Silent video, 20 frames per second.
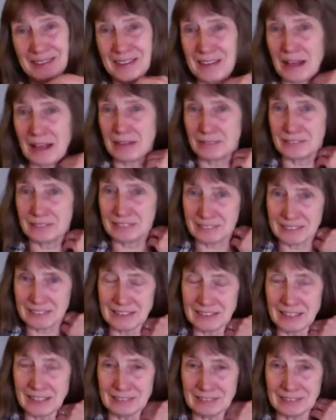that
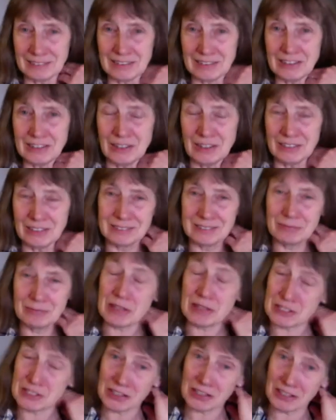that you know
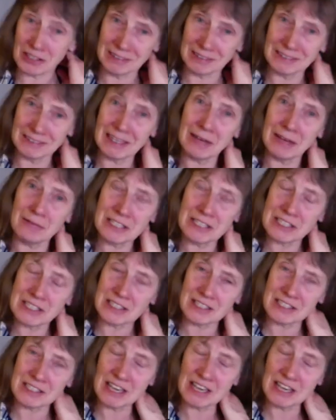went to the that went to
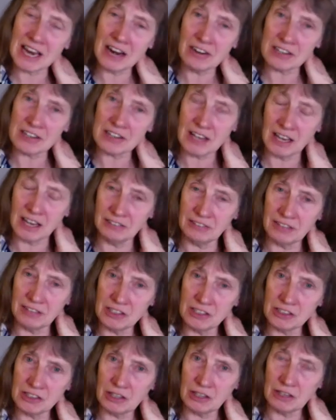the Celera side
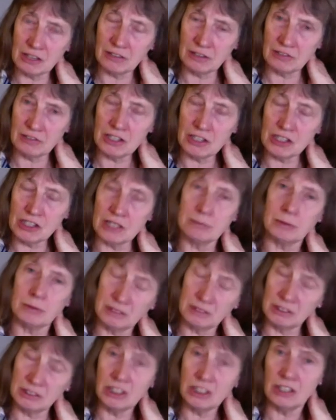eventually, uh, eventually,
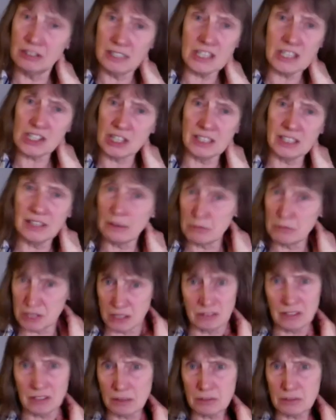but you know initially there was
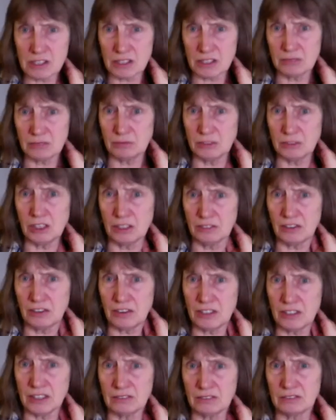a there was a you know
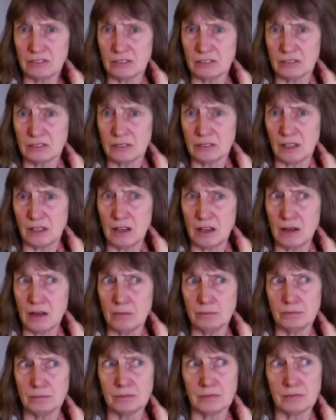very
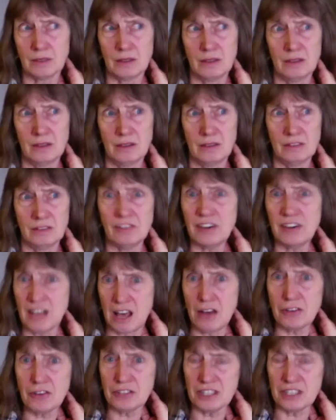um, very
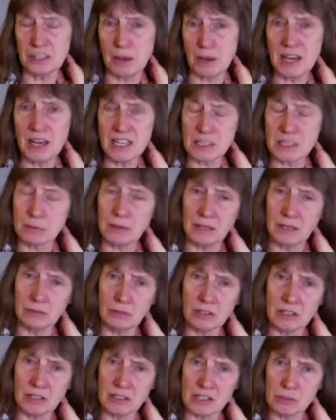healthy debate about
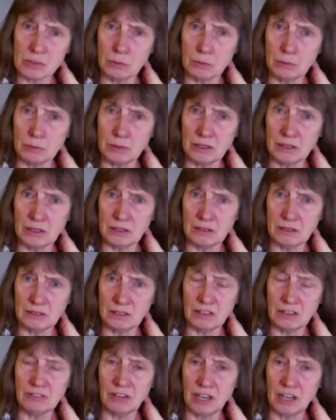whether this would be a,
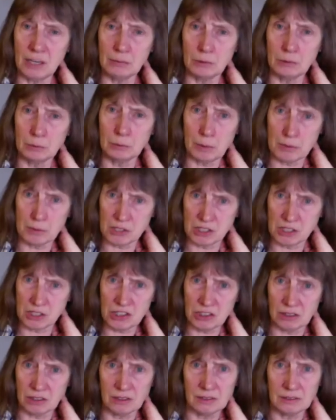a viable
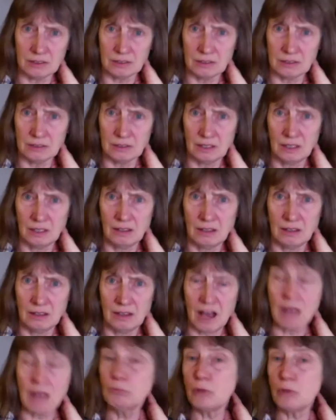proposition
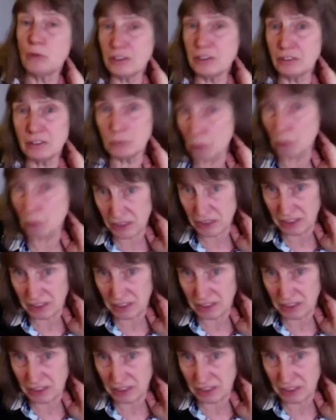and whether whether